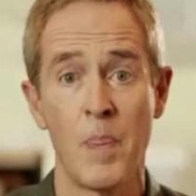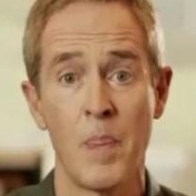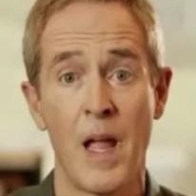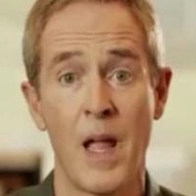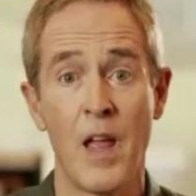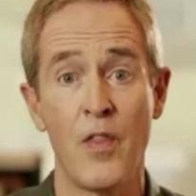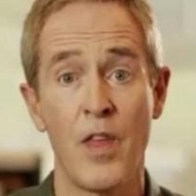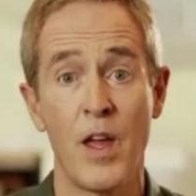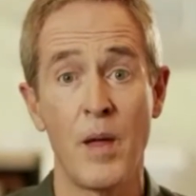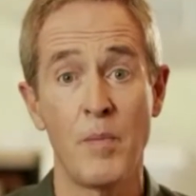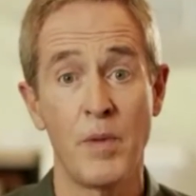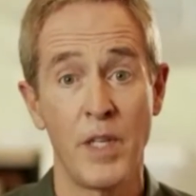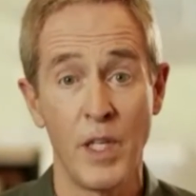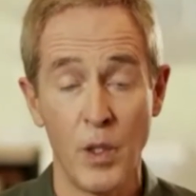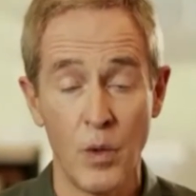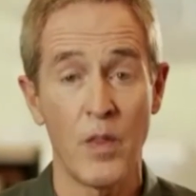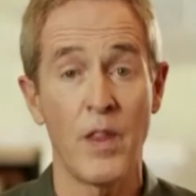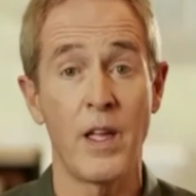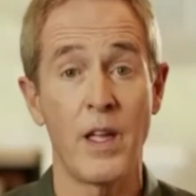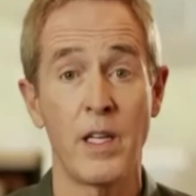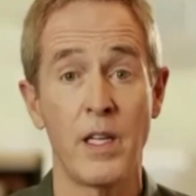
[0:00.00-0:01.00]
And you know
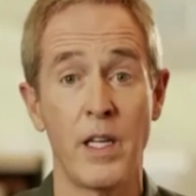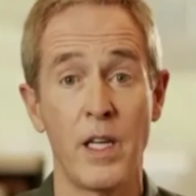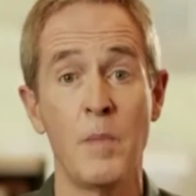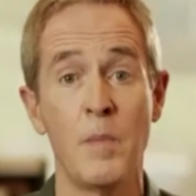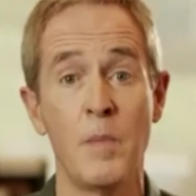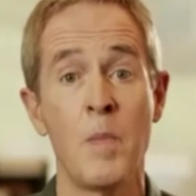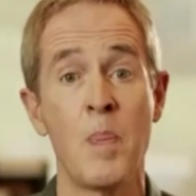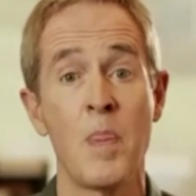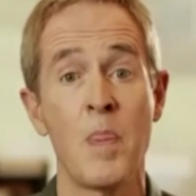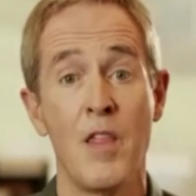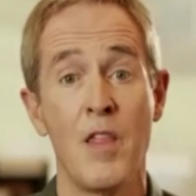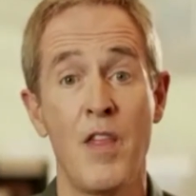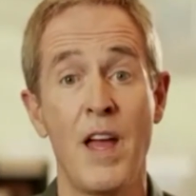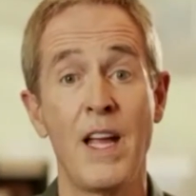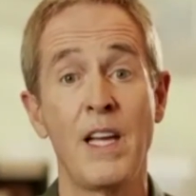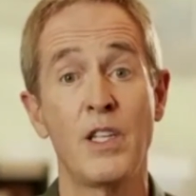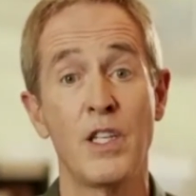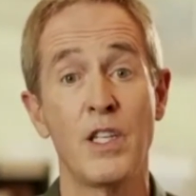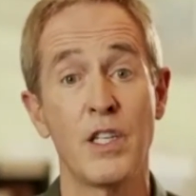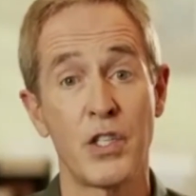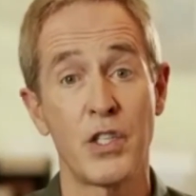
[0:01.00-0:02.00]
what they did? They
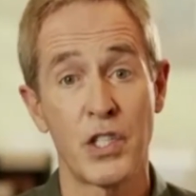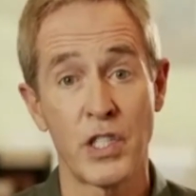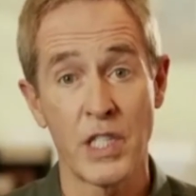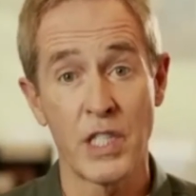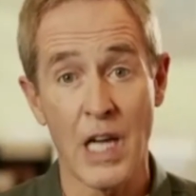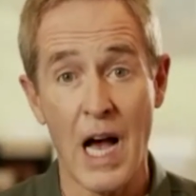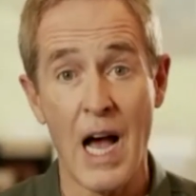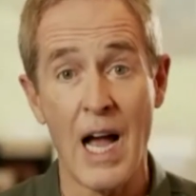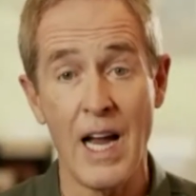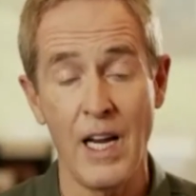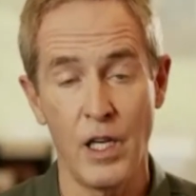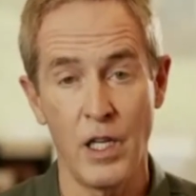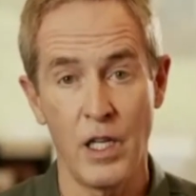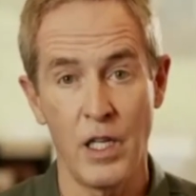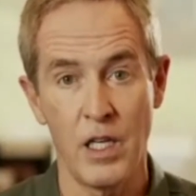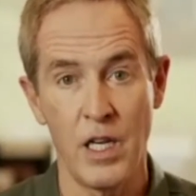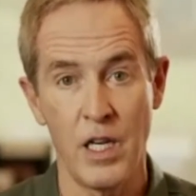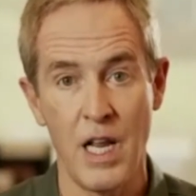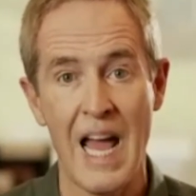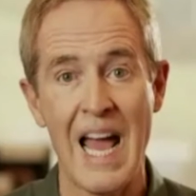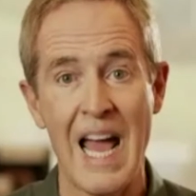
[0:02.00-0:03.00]

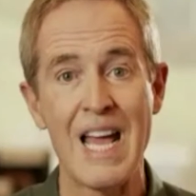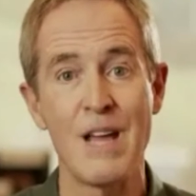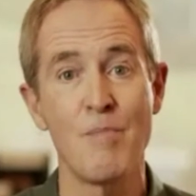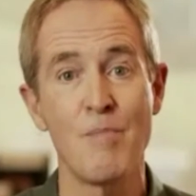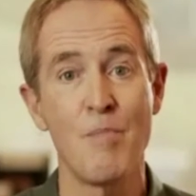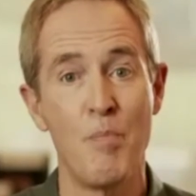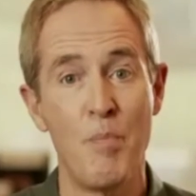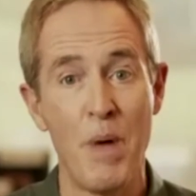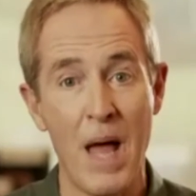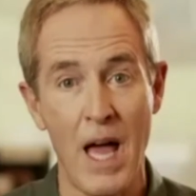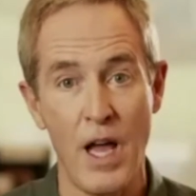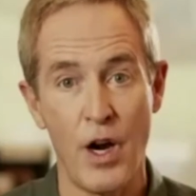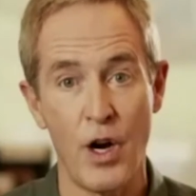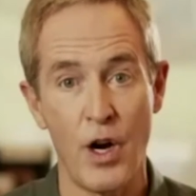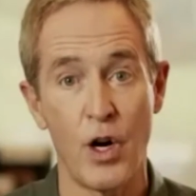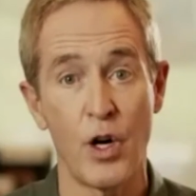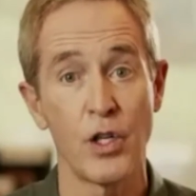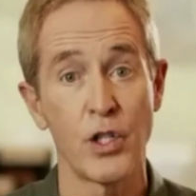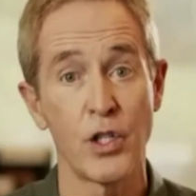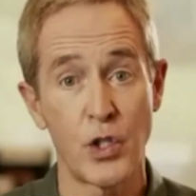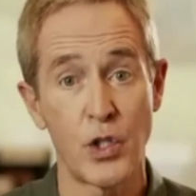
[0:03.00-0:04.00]
decided a
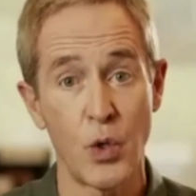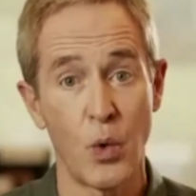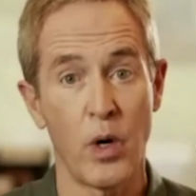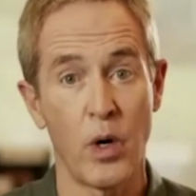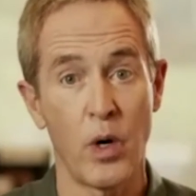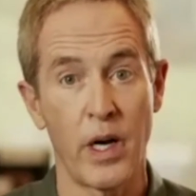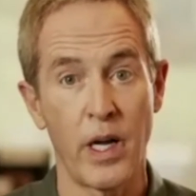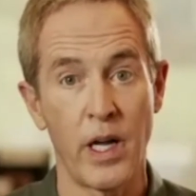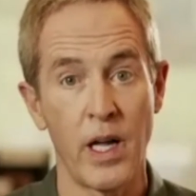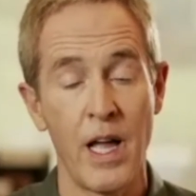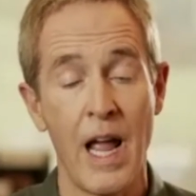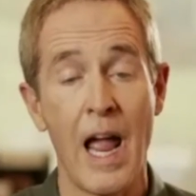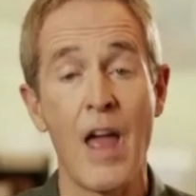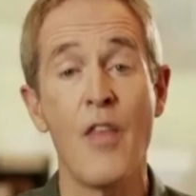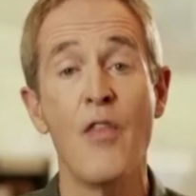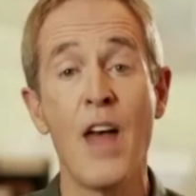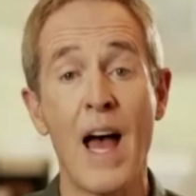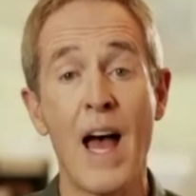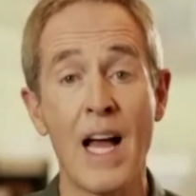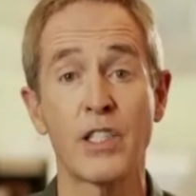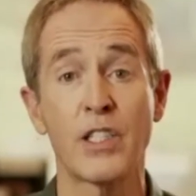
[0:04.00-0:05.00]
better story. And
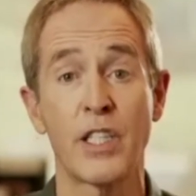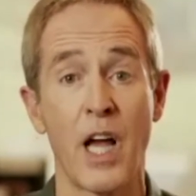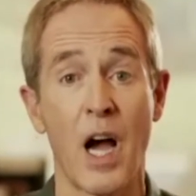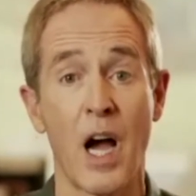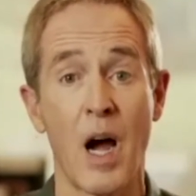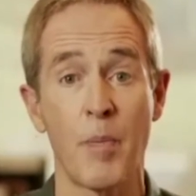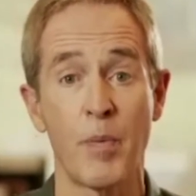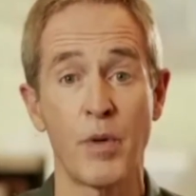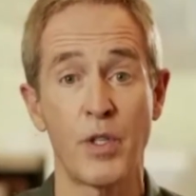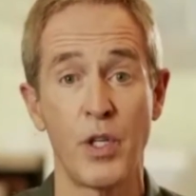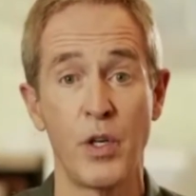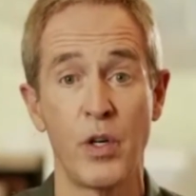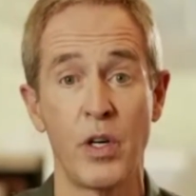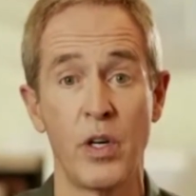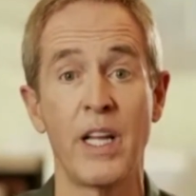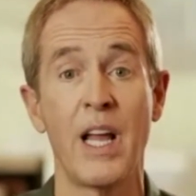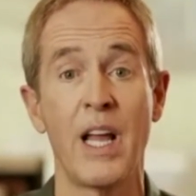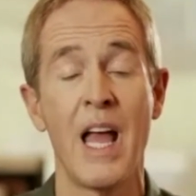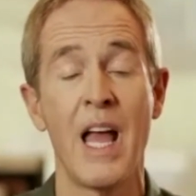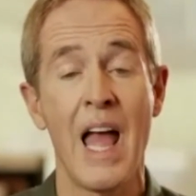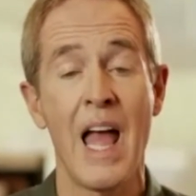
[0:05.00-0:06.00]
that's the
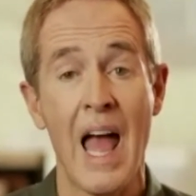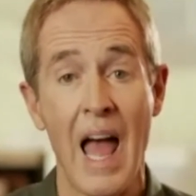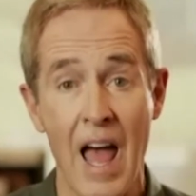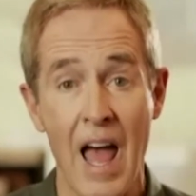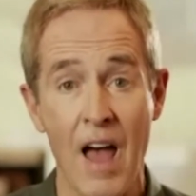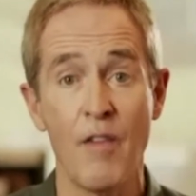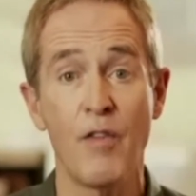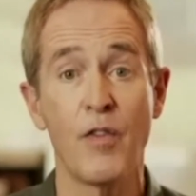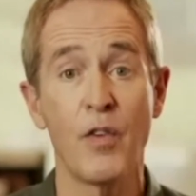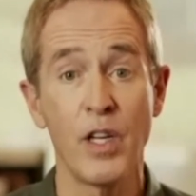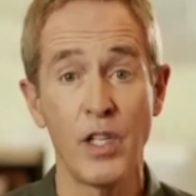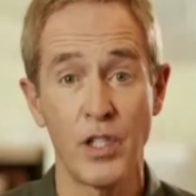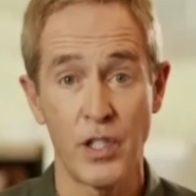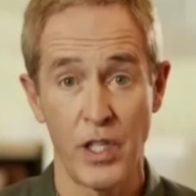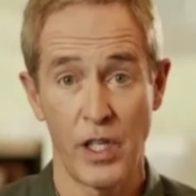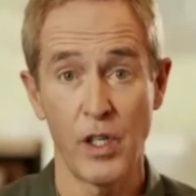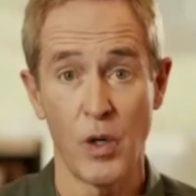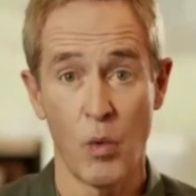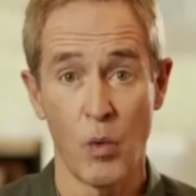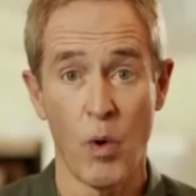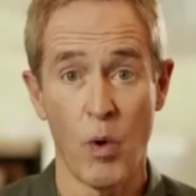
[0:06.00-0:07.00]
opportunity every
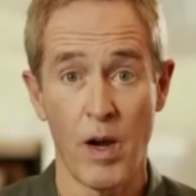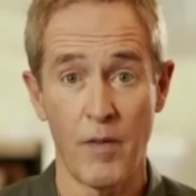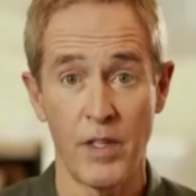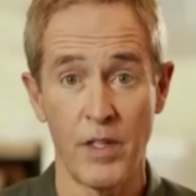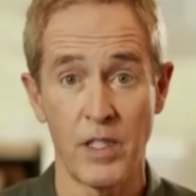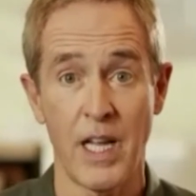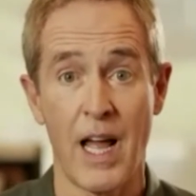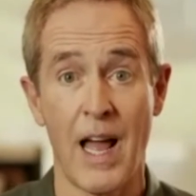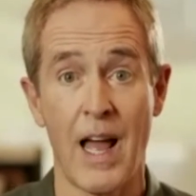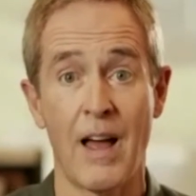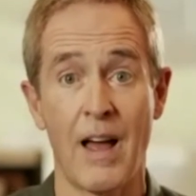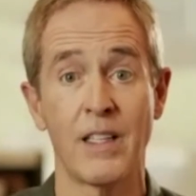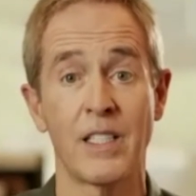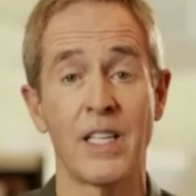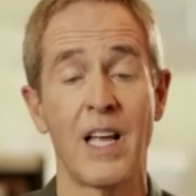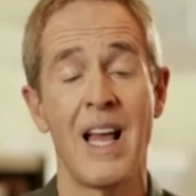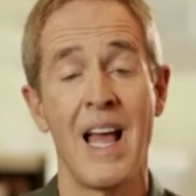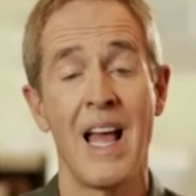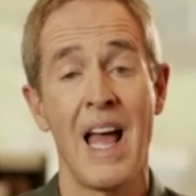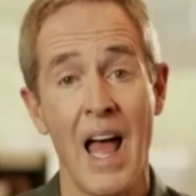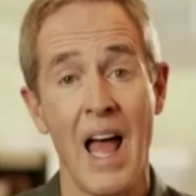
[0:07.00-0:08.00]
single one of us has
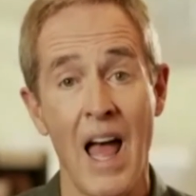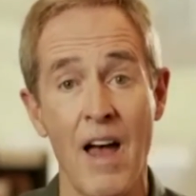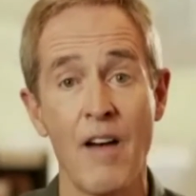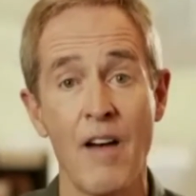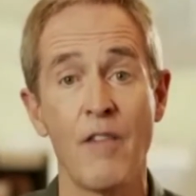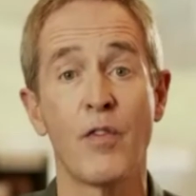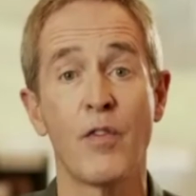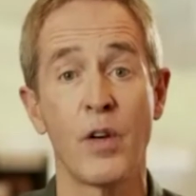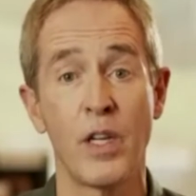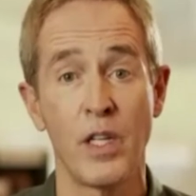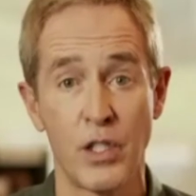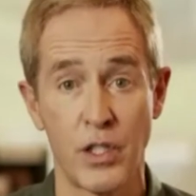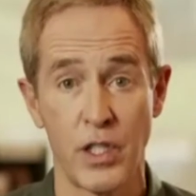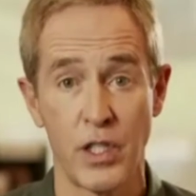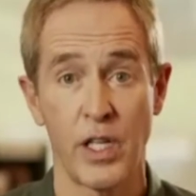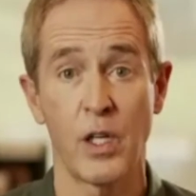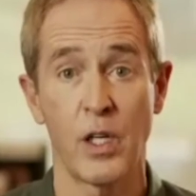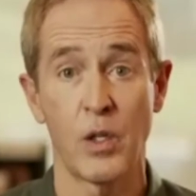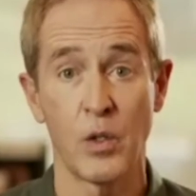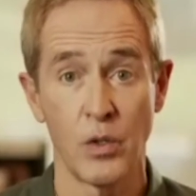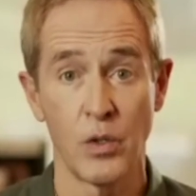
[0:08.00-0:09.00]
every
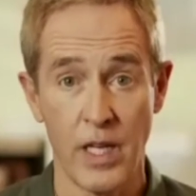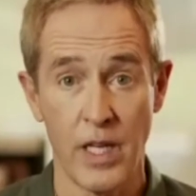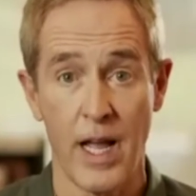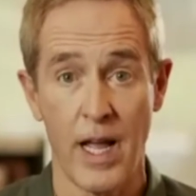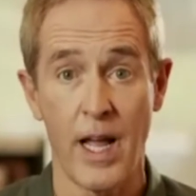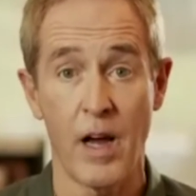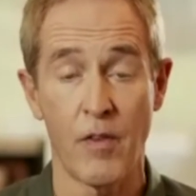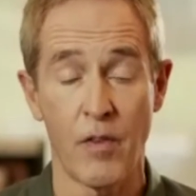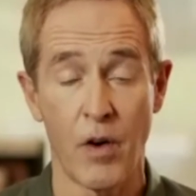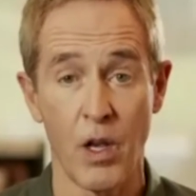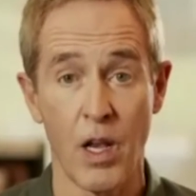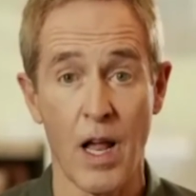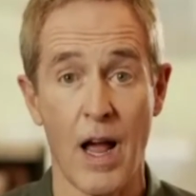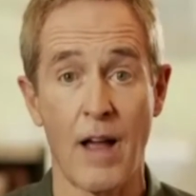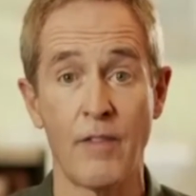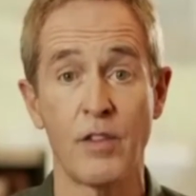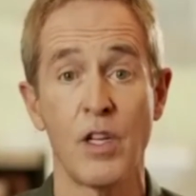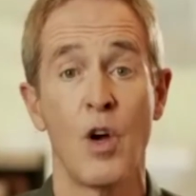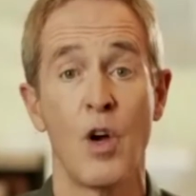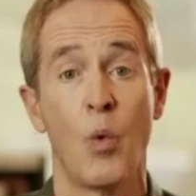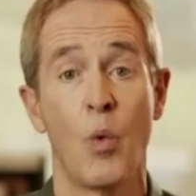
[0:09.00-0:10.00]
single day of our lives.